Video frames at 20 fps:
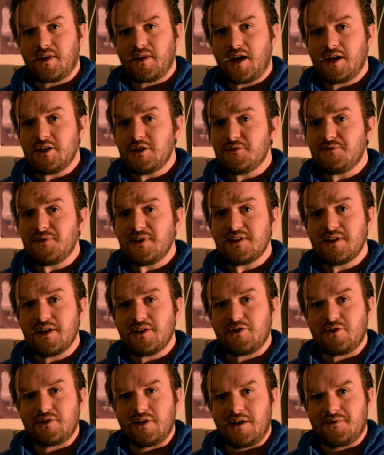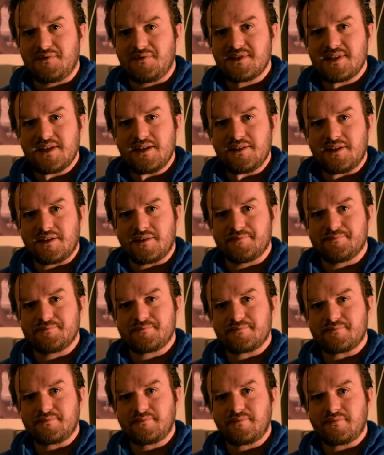And you feel like your life is ending.
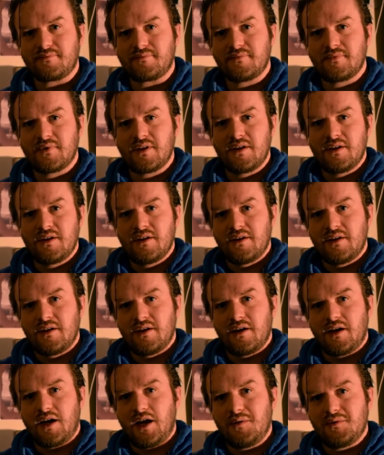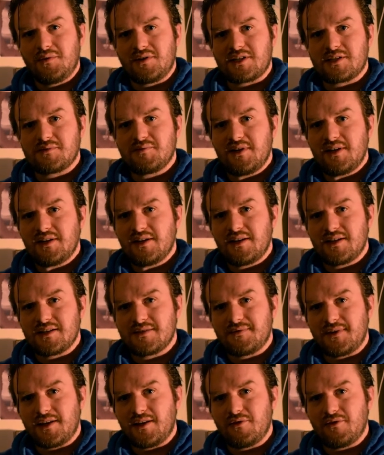I will explain in this
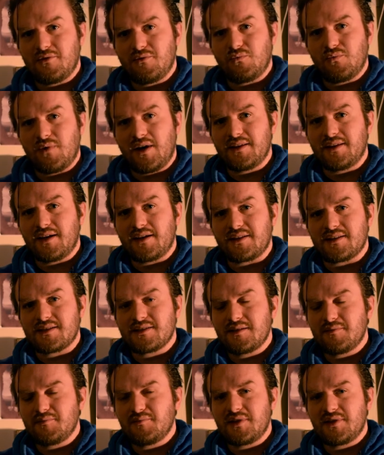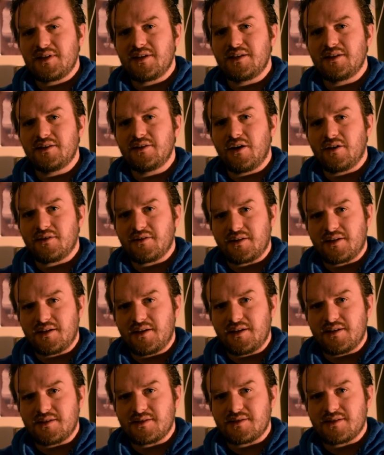video why that is simply not the
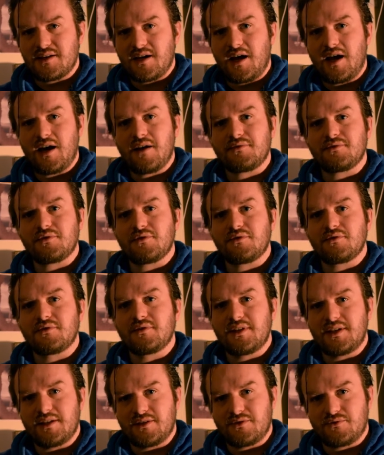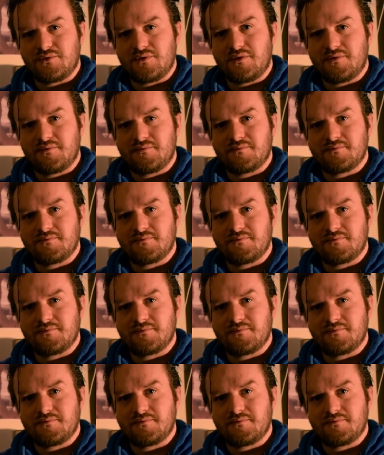case after the intro.